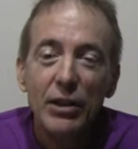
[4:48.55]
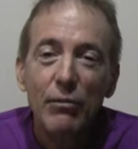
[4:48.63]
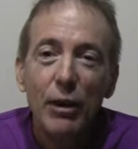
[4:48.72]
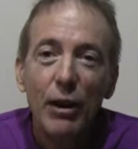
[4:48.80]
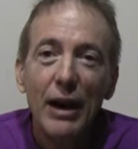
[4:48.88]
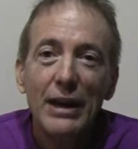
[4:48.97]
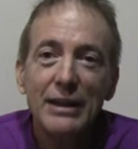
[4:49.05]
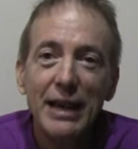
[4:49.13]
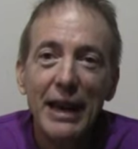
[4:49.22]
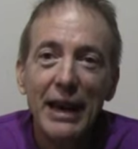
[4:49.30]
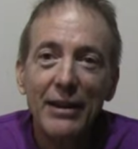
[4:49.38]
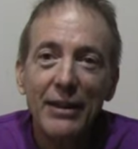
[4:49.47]
where I
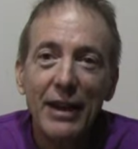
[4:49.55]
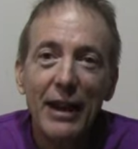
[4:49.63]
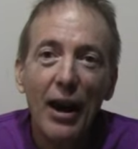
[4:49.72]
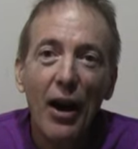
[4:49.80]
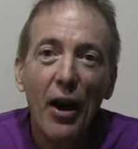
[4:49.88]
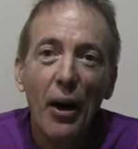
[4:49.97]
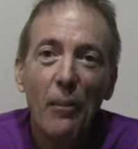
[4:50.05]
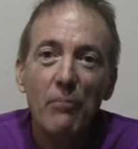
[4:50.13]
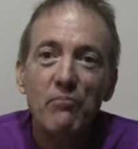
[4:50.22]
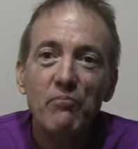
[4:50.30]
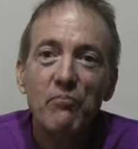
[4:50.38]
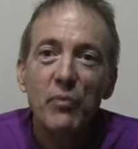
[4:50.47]
take the
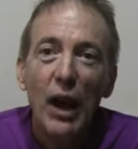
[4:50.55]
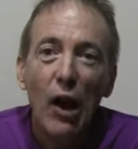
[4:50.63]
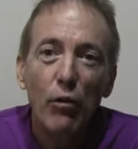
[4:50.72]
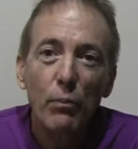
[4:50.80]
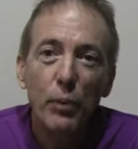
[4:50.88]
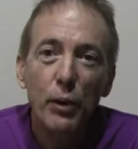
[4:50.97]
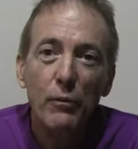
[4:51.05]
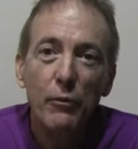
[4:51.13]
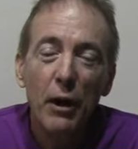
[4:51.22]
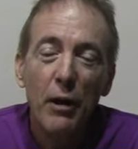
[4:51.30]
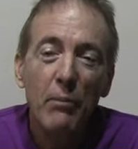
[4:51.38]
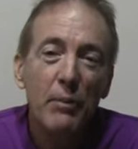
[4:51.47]
output
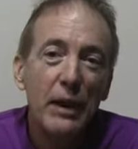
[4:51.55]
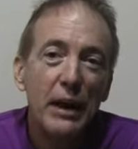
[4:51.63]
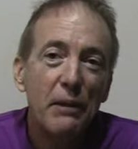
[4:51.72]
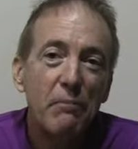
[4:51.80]
from